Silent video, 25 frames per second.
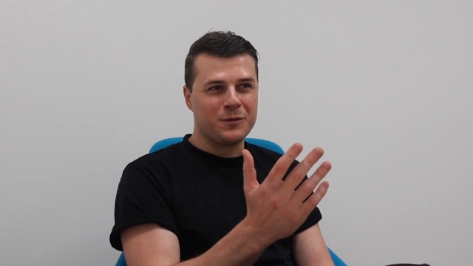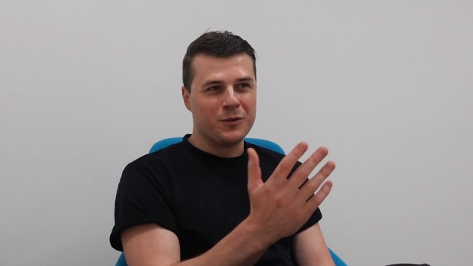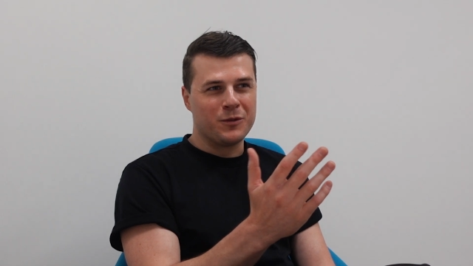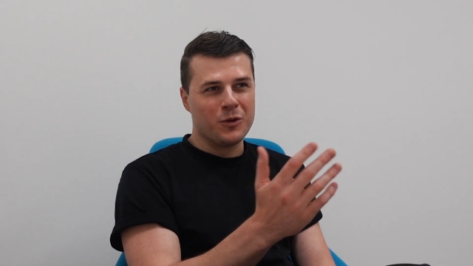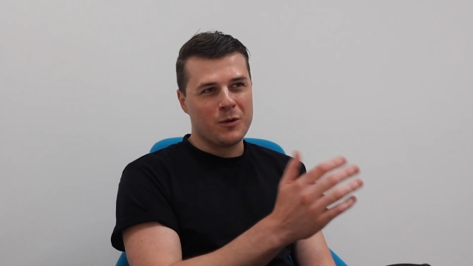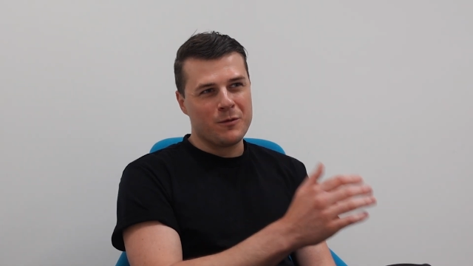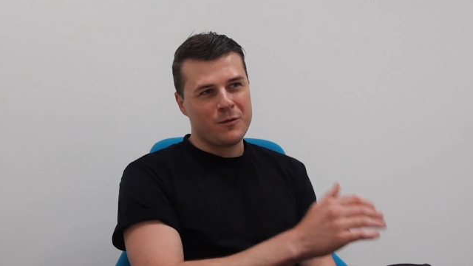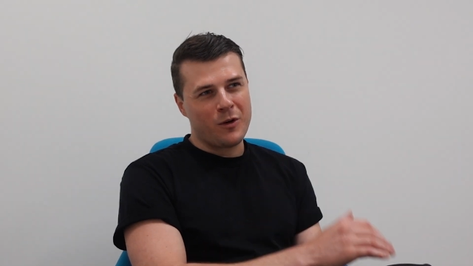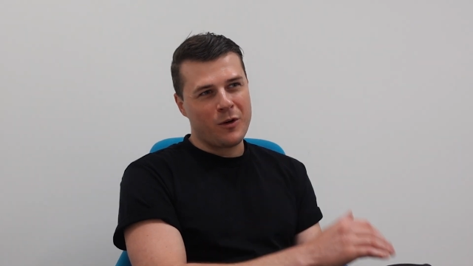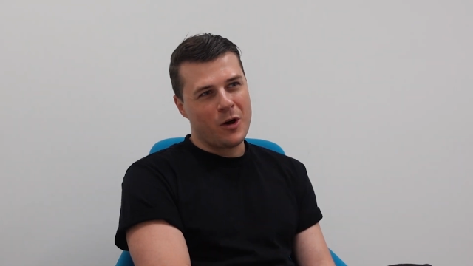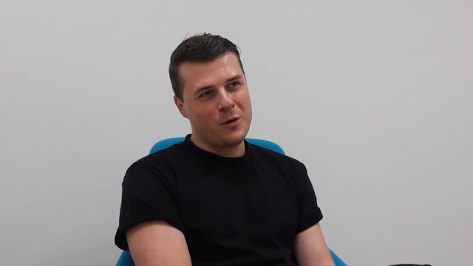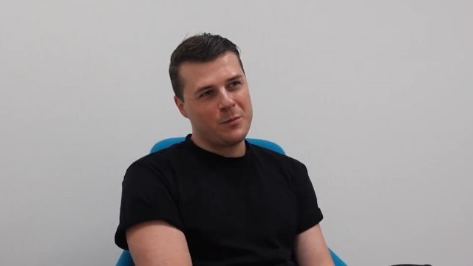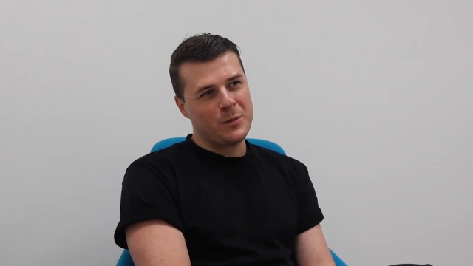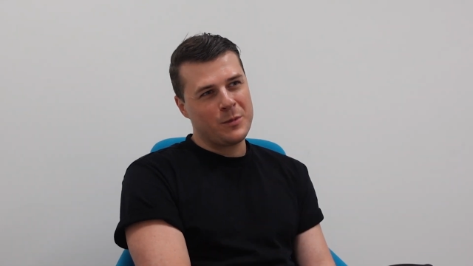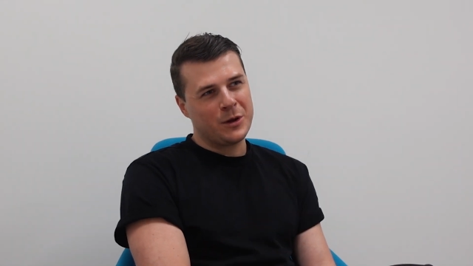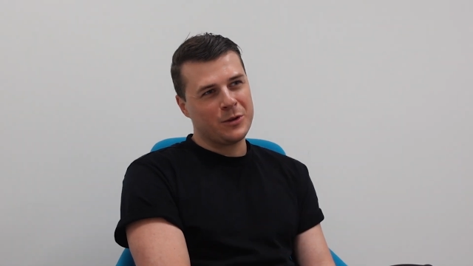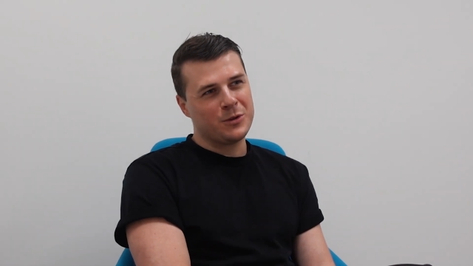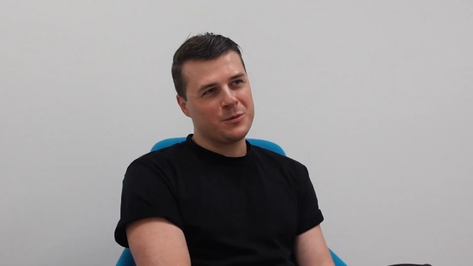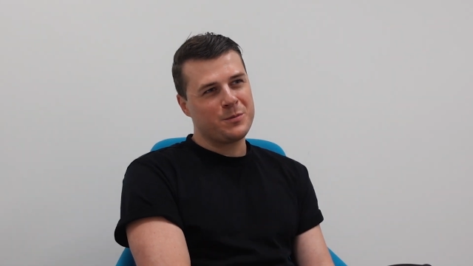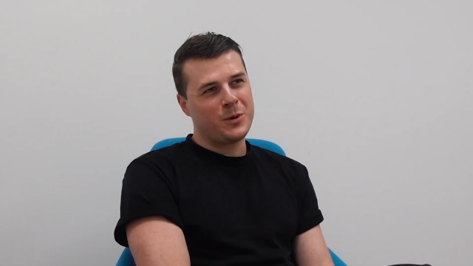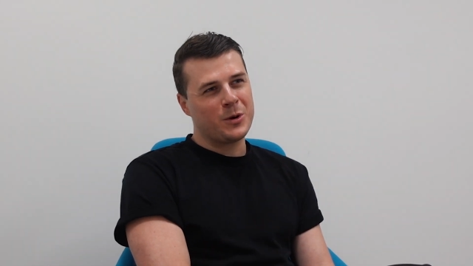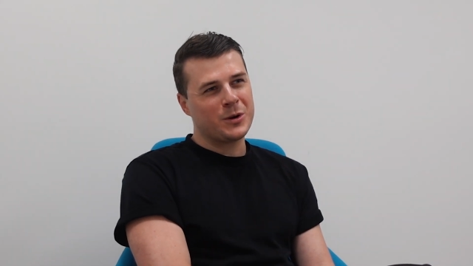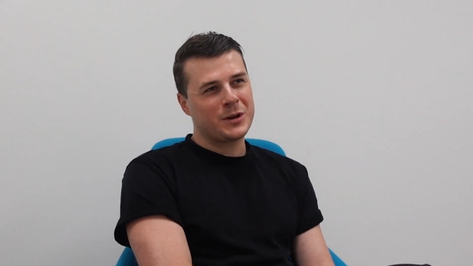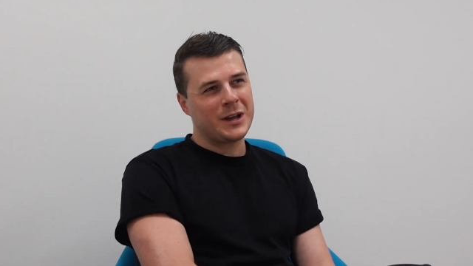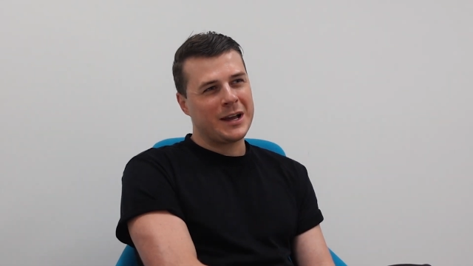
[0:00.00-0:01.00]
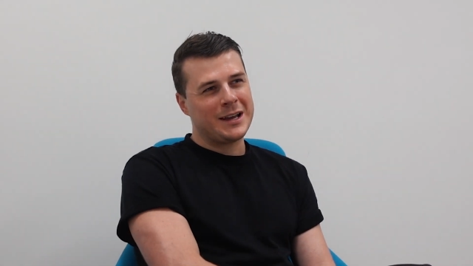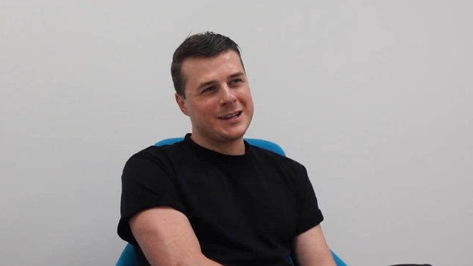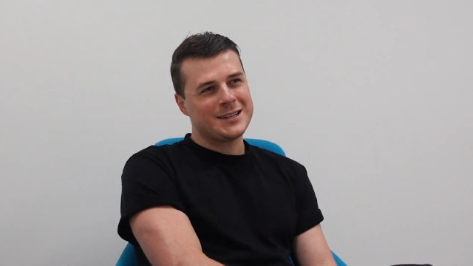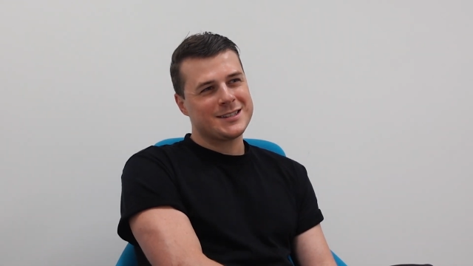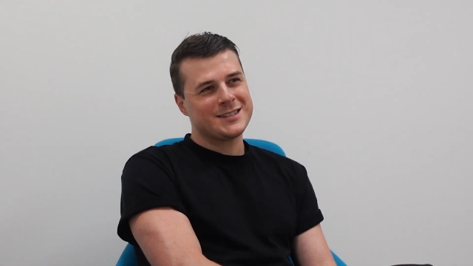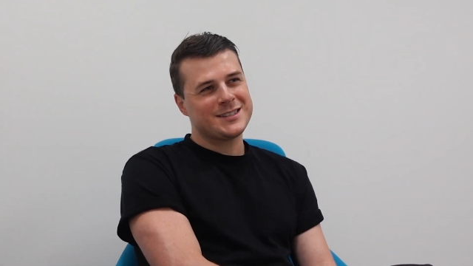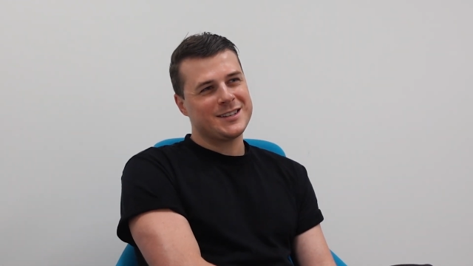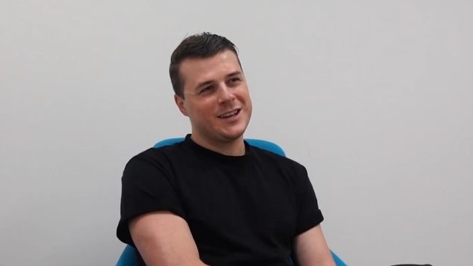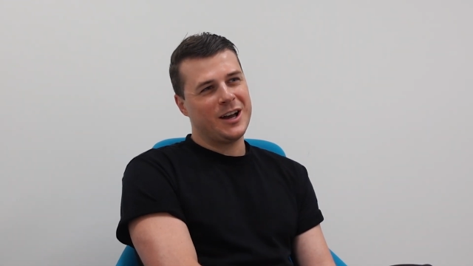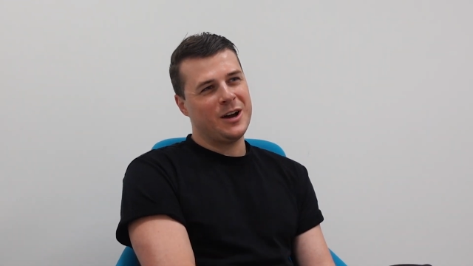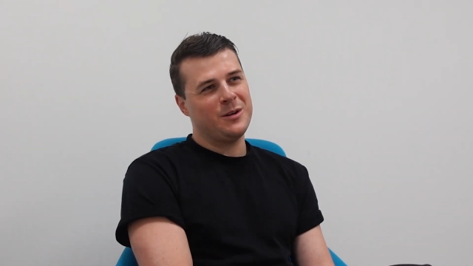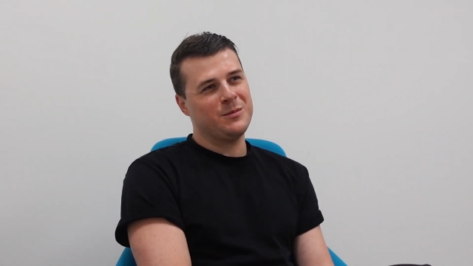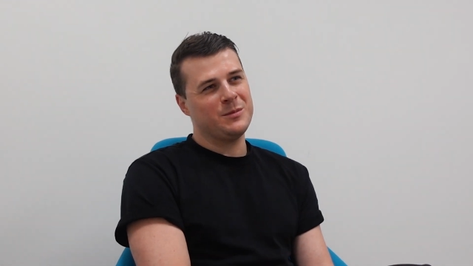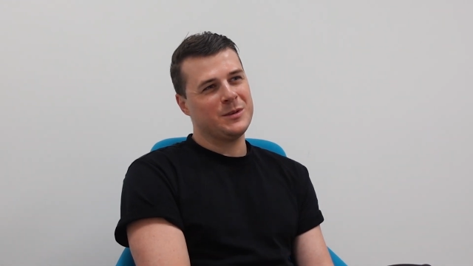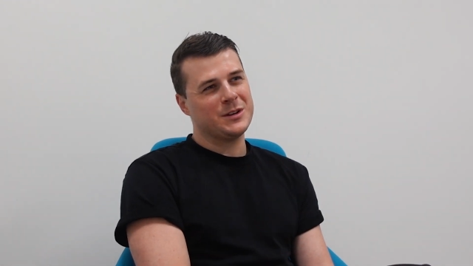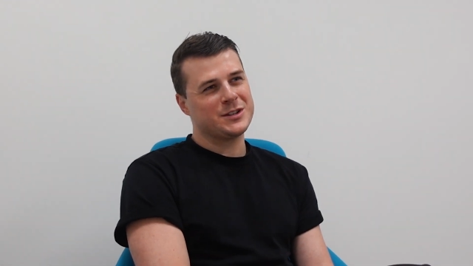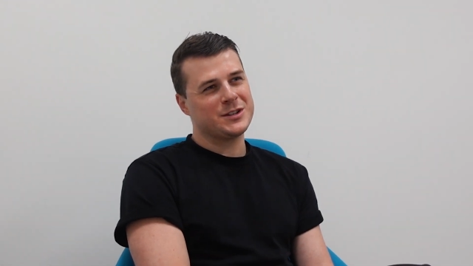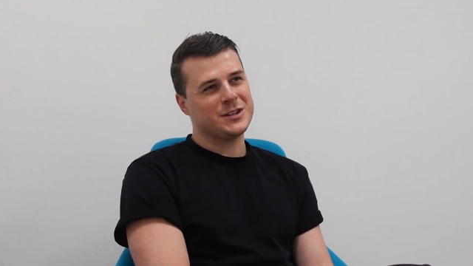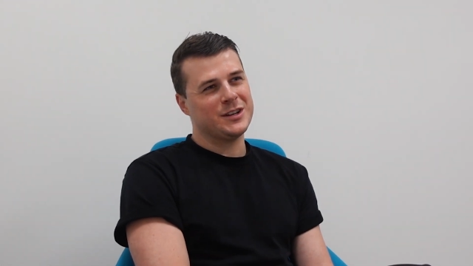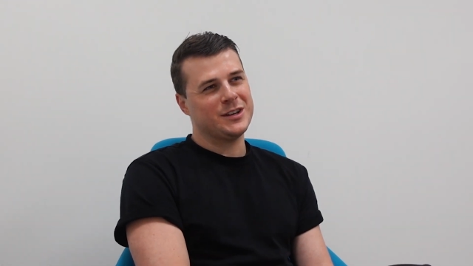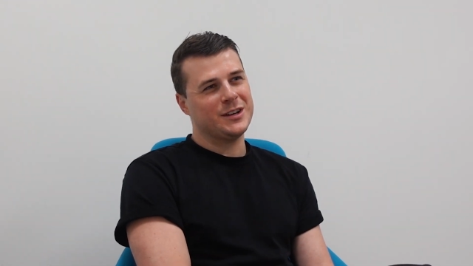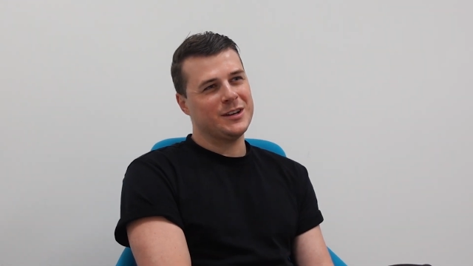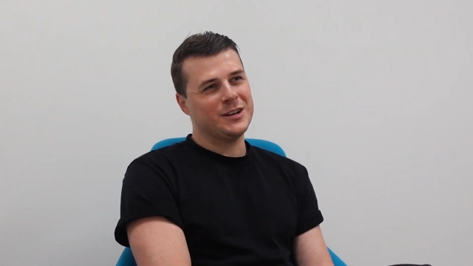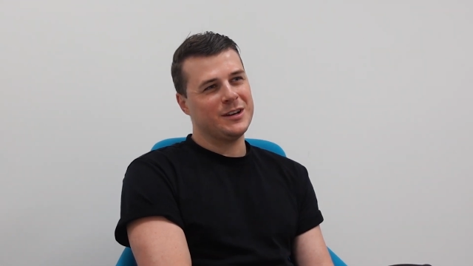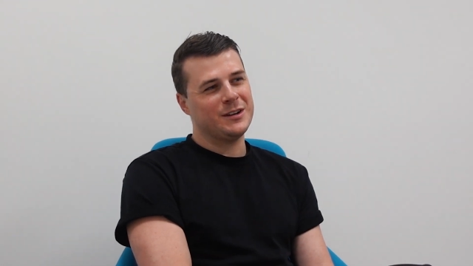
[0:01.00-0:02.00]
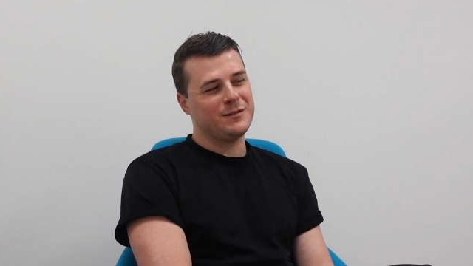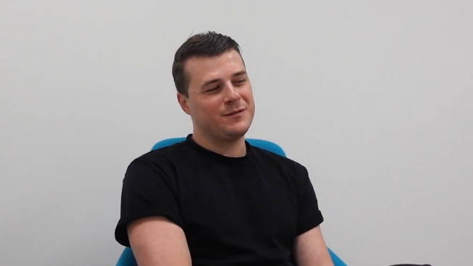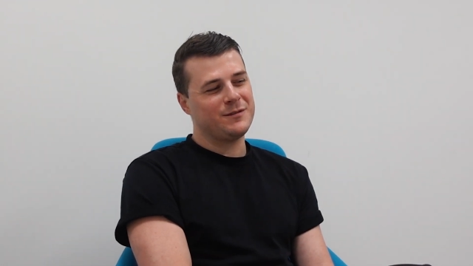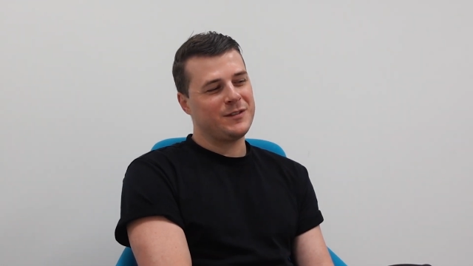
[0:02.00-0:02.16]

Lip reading: for inviting me on the podcast. It's a